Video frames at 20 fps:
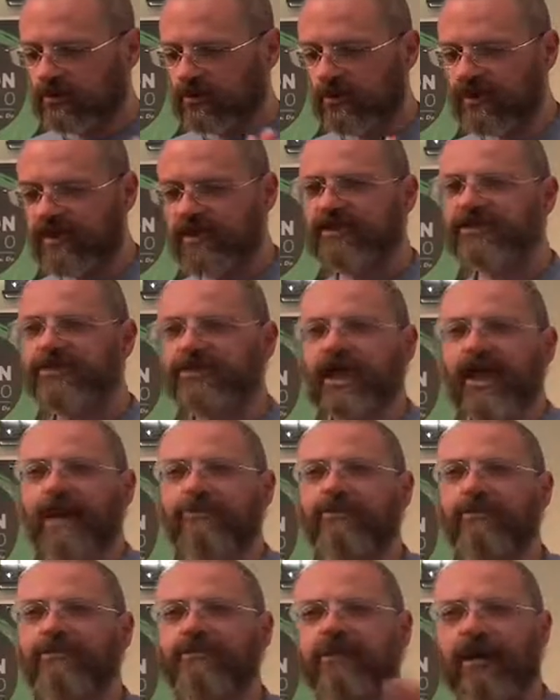these
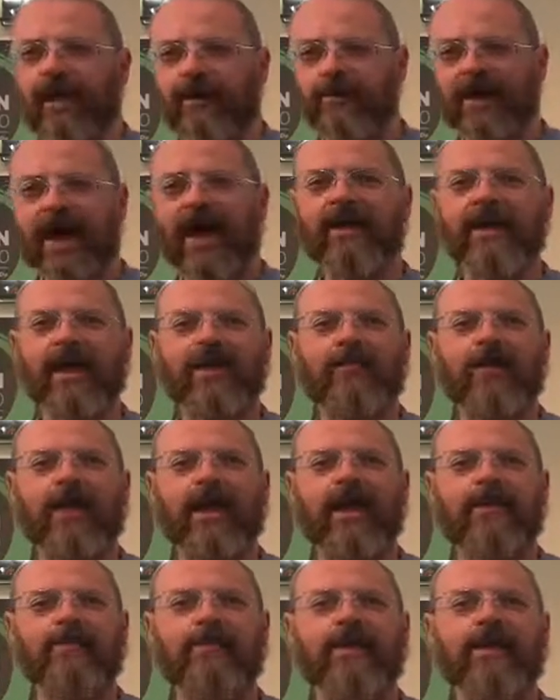chapters about
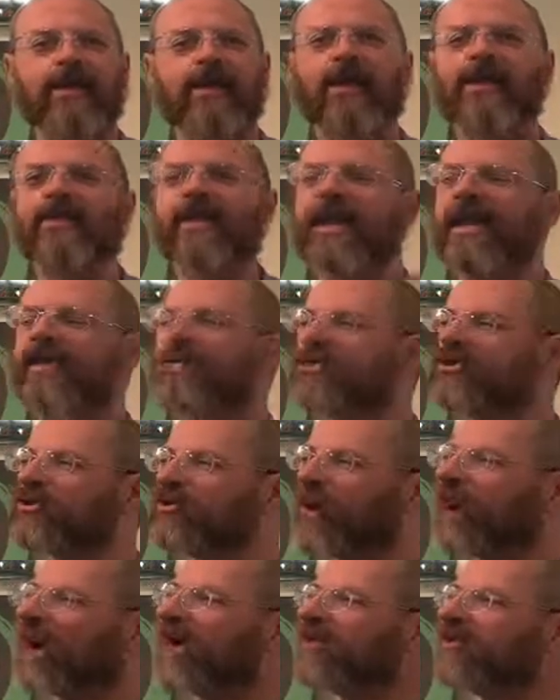Abraham, that he was
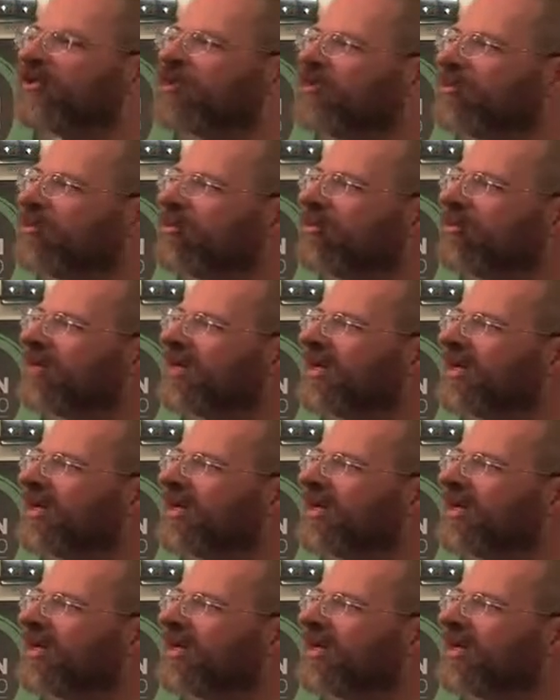trying to